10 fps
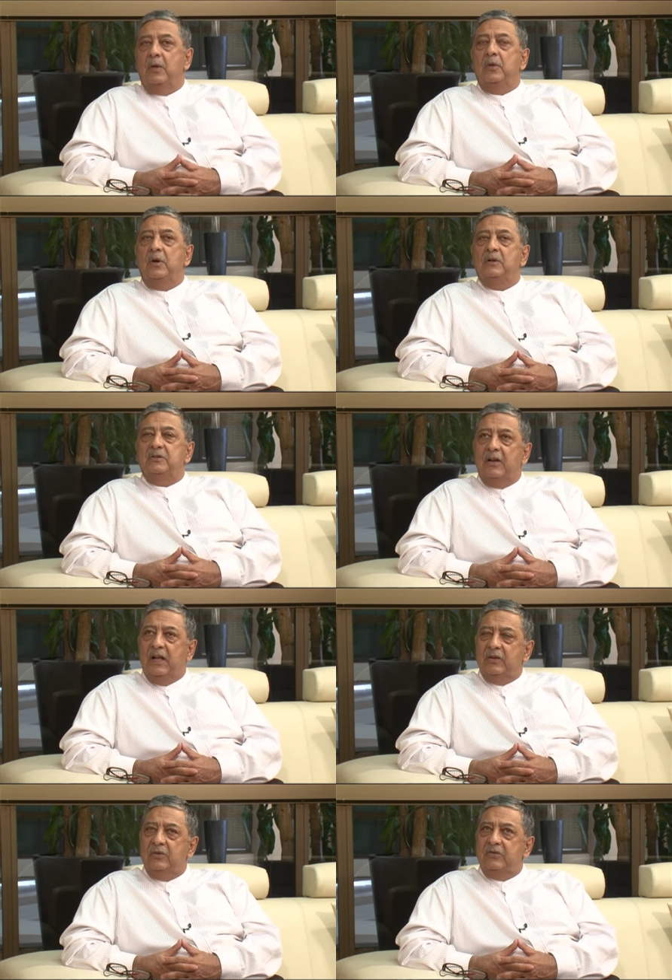We also
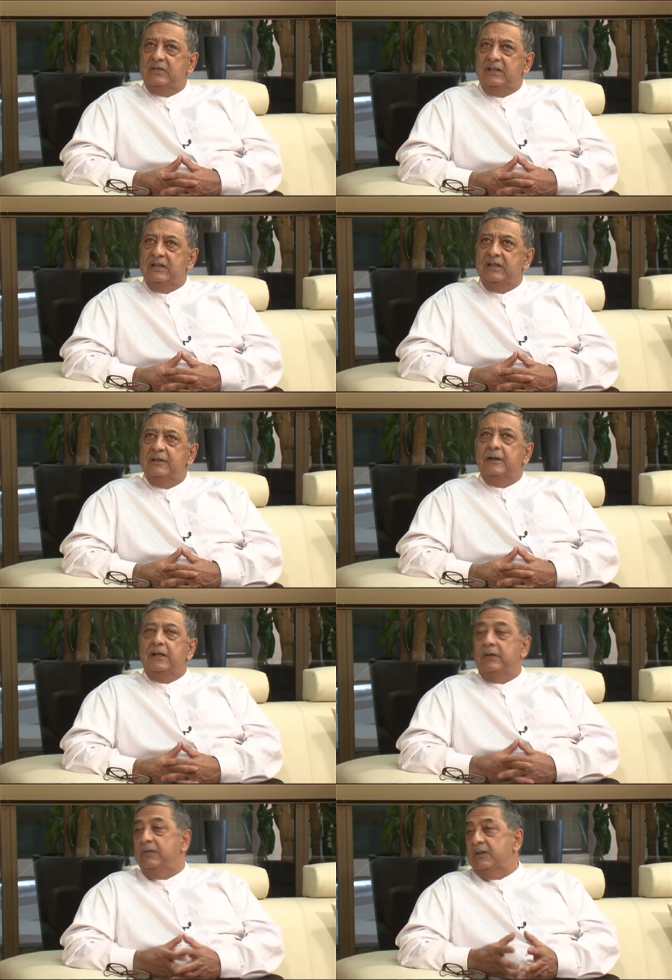like to see
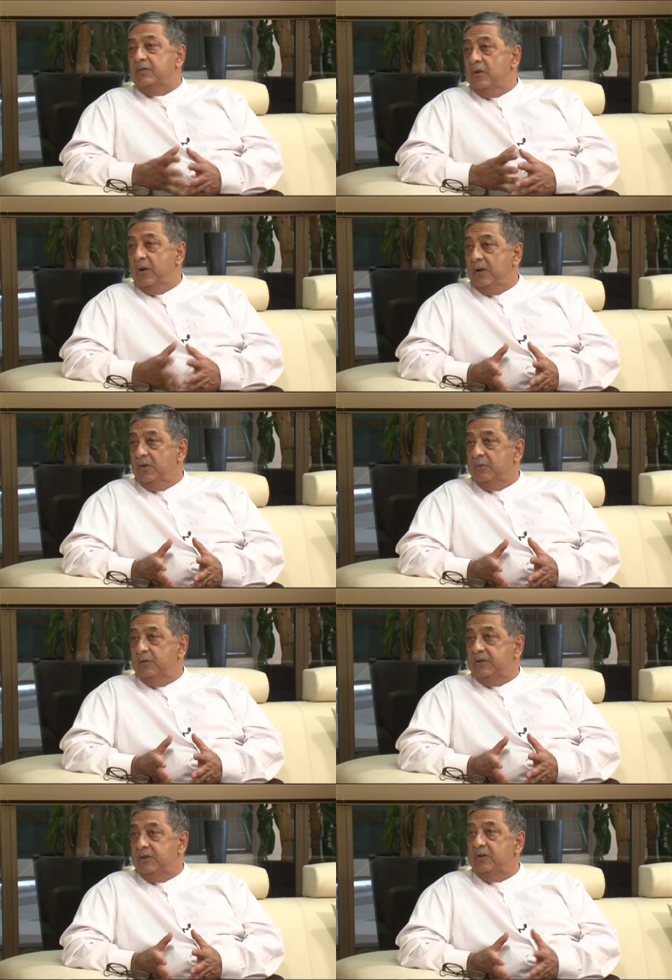if there's no
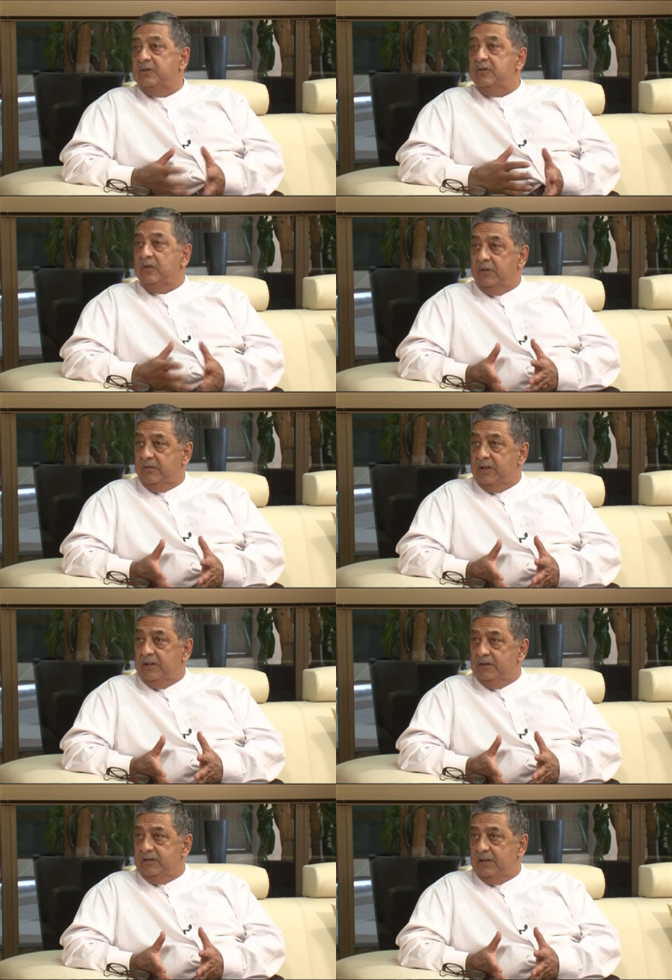endometriosis or if there
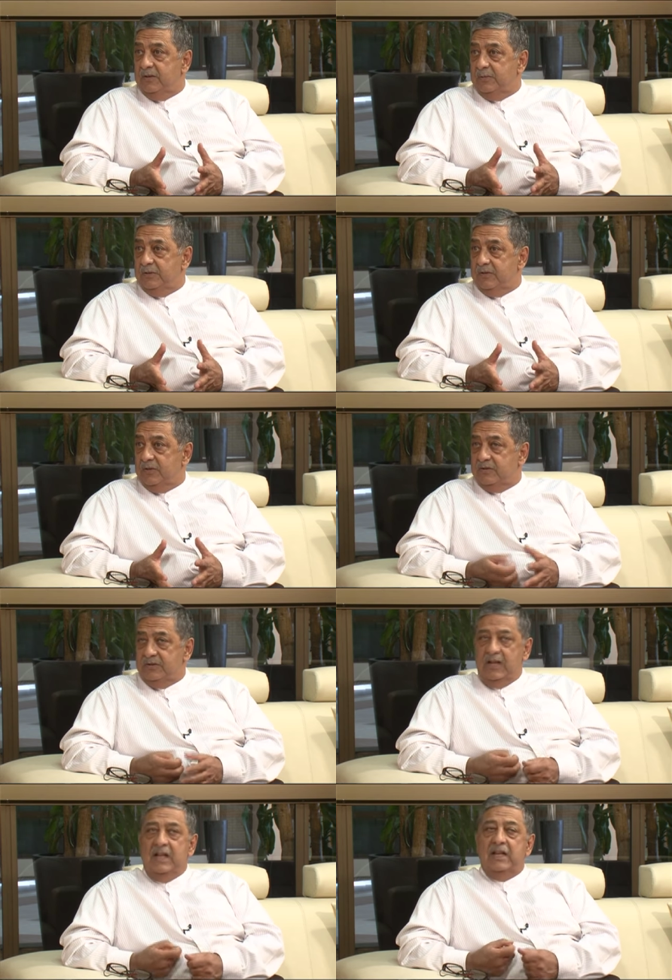is endometriosis,
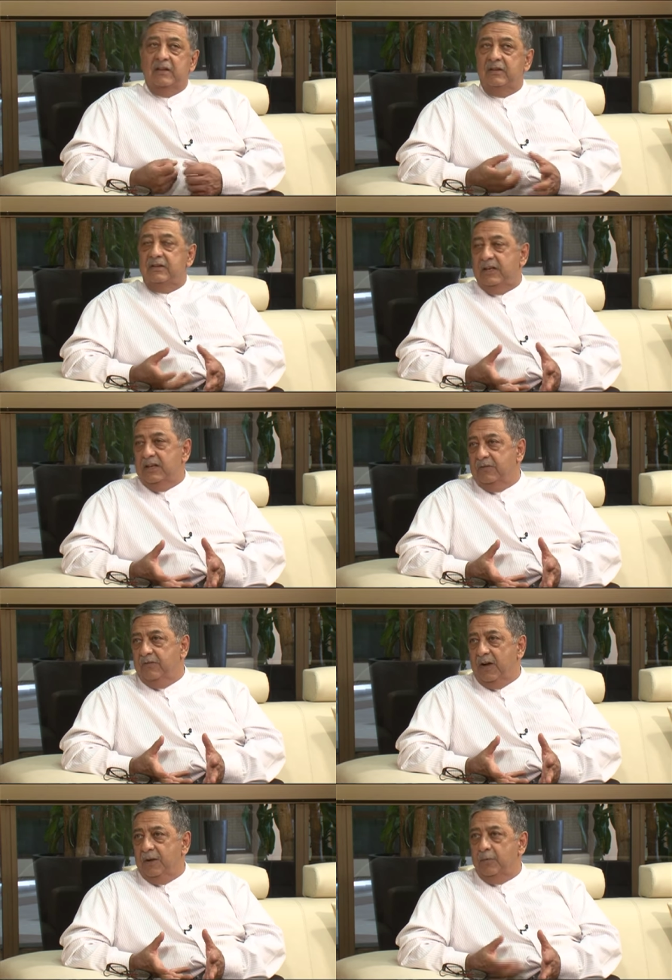if there's any
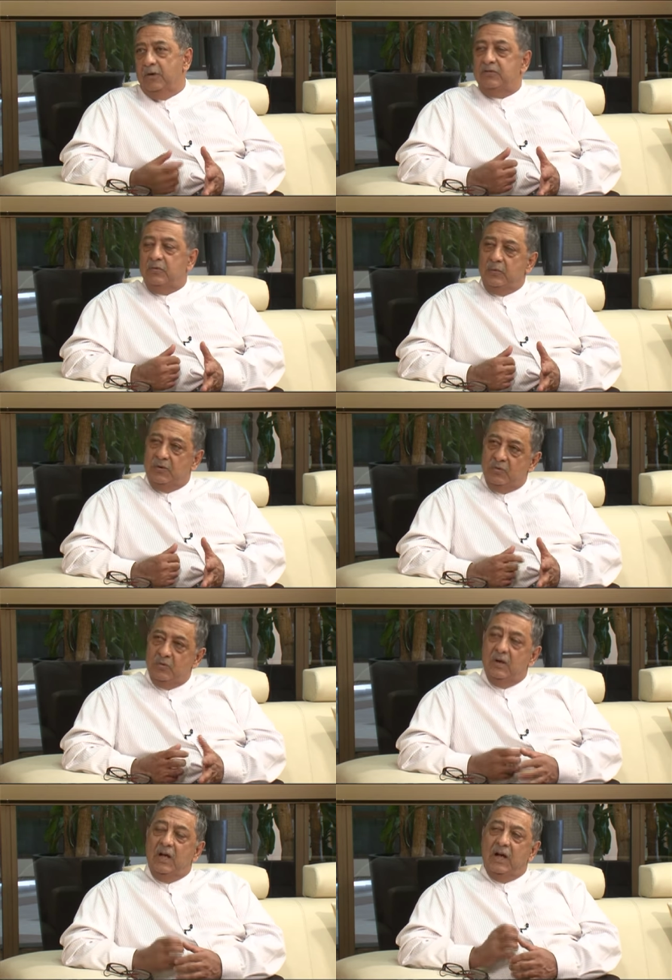fibroids. So we
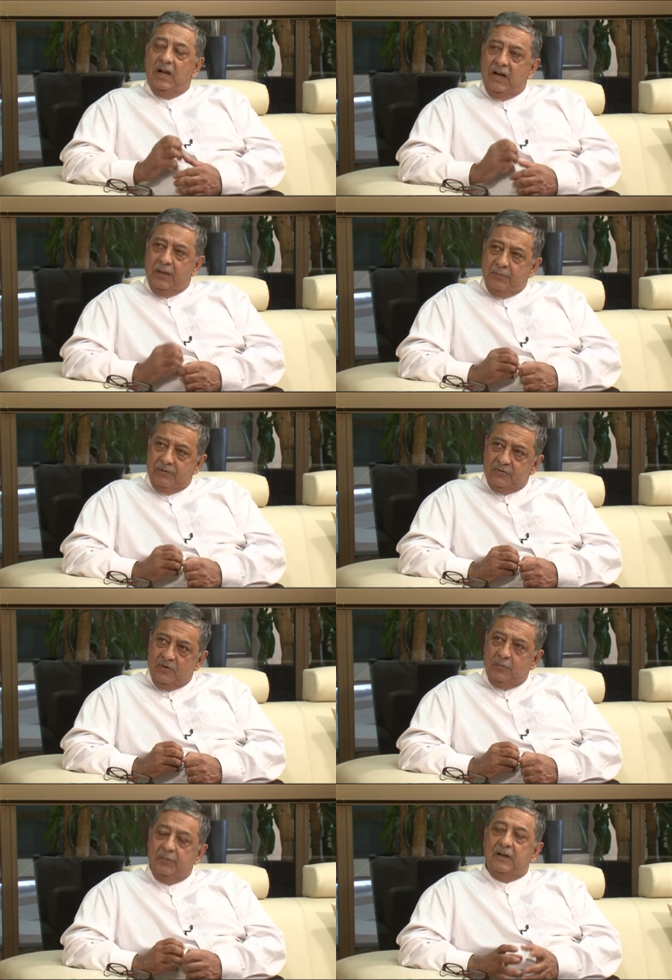do a
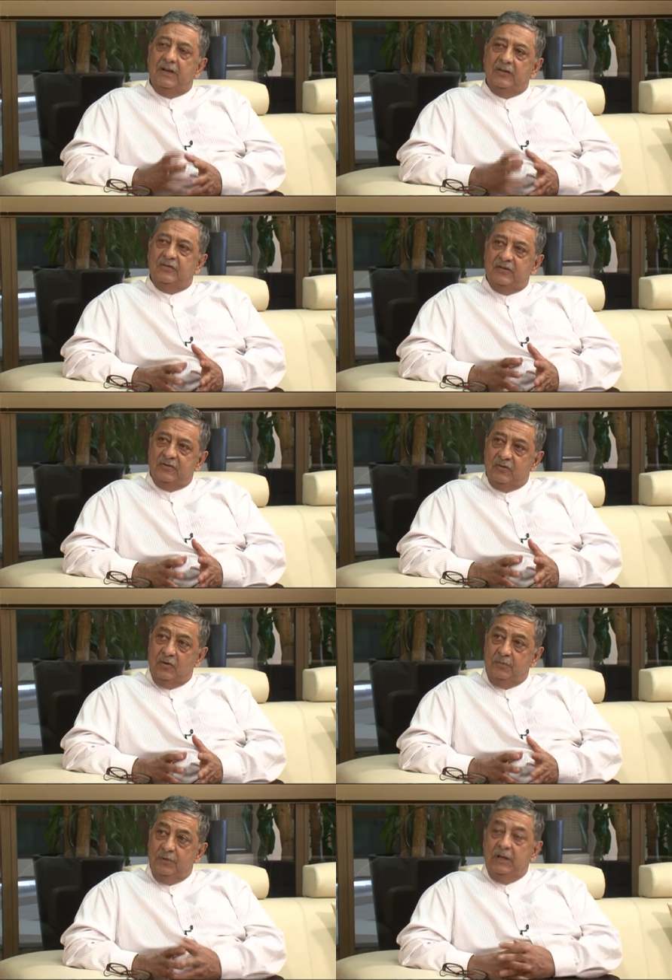laparoscope and a
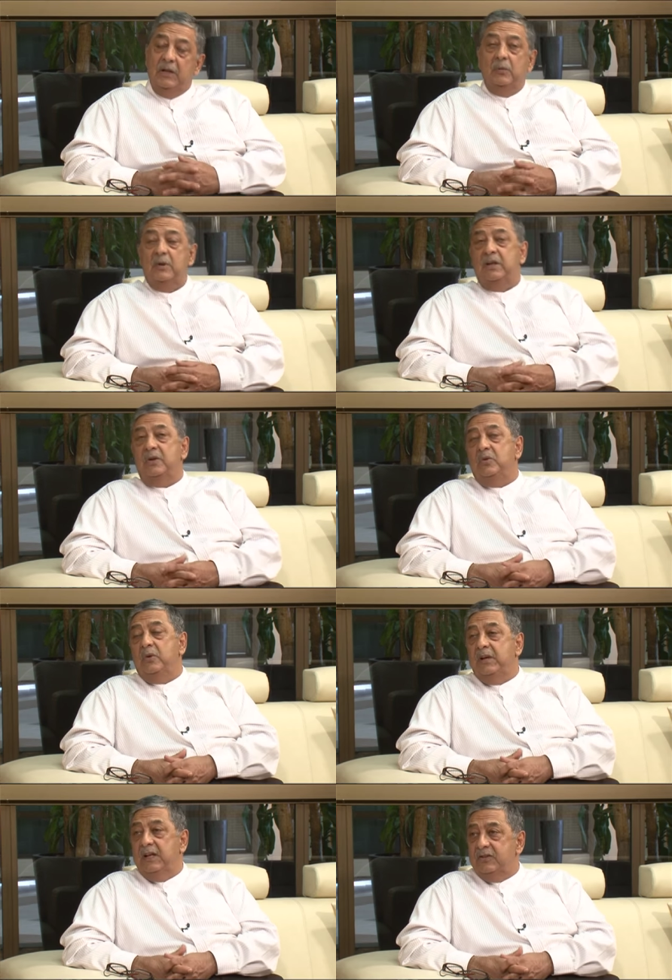hysteroscope. We can do
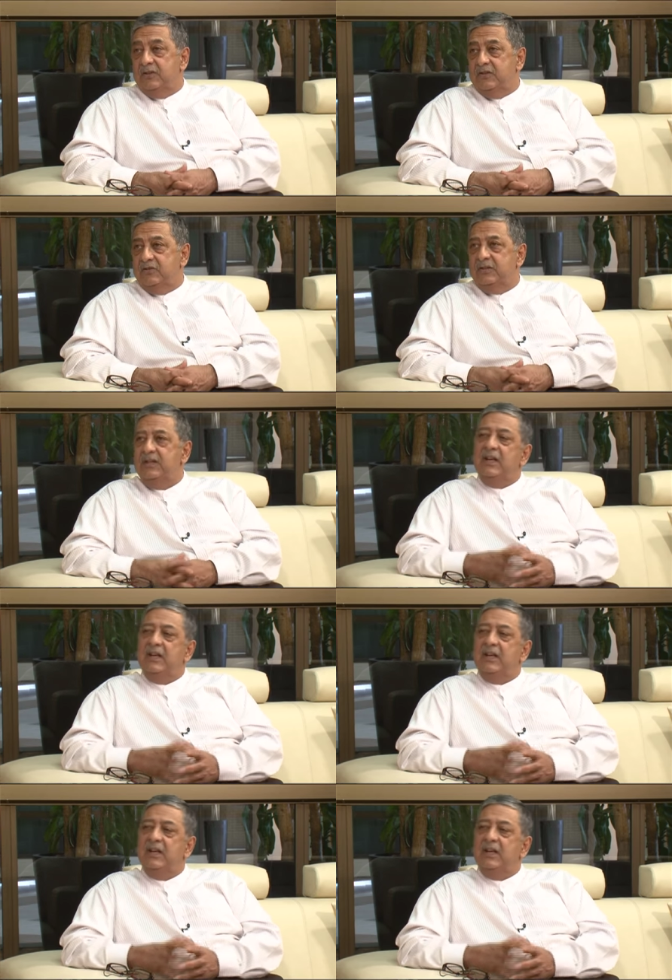an HSG.